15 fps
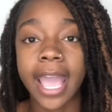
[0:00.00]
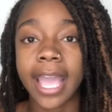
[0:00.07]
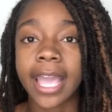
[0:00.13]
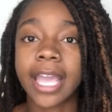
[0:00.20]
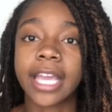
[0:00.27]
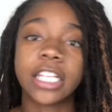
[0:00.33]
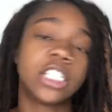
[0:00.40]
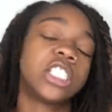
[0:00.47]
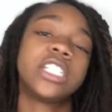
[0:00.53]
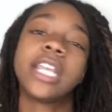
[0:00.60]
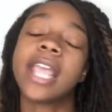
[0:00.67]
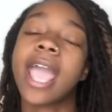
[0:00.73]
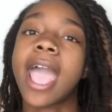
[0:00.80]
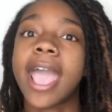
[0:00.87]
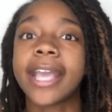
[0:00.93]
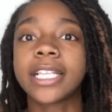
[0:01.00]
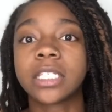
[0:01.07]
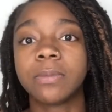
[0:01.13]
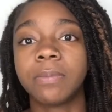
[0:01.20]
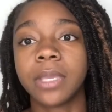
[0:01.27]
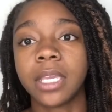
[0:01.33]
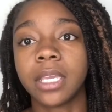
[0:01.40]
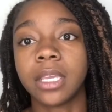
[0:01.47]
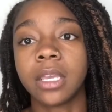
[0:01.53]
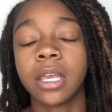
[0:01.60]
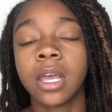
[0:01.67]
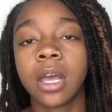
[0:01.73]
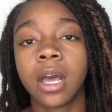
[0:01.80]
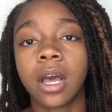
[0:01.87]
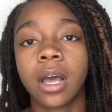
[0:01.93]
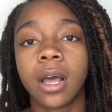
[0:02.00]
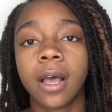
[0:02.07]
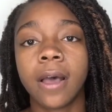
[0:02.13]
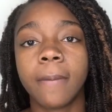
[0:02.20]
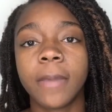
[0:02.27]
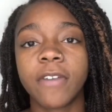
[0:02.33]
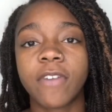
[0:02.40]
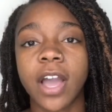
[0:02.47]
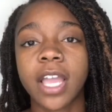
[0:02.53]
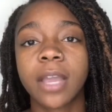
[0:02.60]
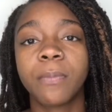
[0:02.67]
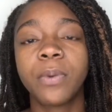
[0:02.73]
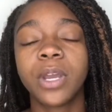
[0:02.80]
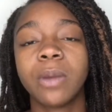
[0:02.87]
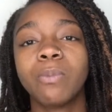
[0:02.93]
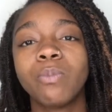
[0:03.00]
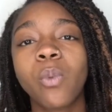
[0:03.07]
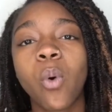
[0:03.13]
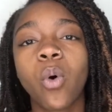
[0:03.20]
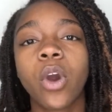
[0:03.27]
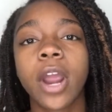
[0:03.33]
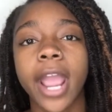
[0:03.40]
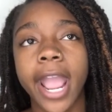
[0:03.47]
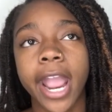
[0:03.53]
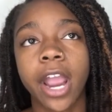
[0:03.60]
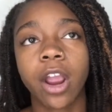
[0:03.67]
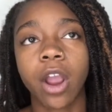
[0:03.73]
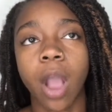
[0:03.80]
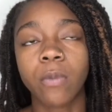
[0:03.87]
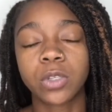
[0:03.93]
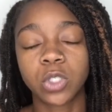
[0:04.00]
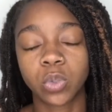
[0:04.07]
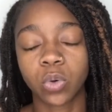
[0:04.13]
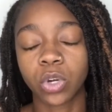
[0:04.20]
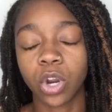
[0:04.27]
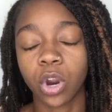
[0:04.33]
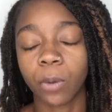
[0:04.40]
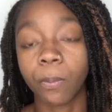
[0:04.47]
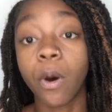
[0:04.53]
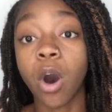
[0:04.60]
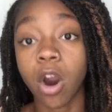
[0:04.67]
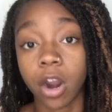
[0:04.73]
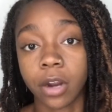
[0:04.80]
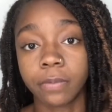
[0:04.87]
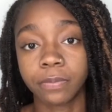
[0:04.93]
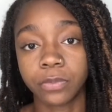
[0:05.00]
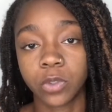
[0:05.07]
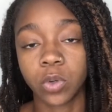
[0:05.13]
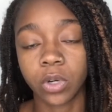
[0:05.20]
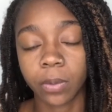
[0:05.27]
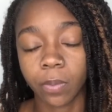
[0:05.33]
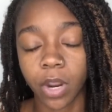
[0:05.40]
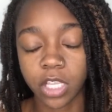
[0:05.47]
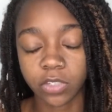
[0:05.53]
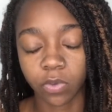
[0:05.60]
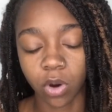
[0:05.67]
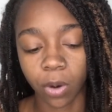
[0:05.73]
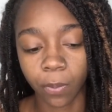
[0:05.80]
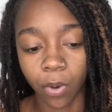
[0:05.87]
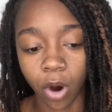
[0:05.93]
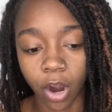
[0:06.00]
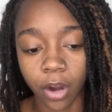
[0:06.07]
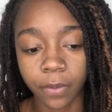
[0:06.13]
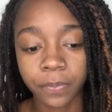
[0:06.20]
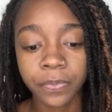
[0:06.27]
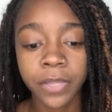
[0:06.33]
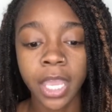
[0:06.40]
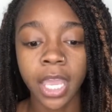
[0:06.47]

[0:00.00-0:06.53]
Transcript: And she asked me if I can put more hair. I was doing the braids for her part.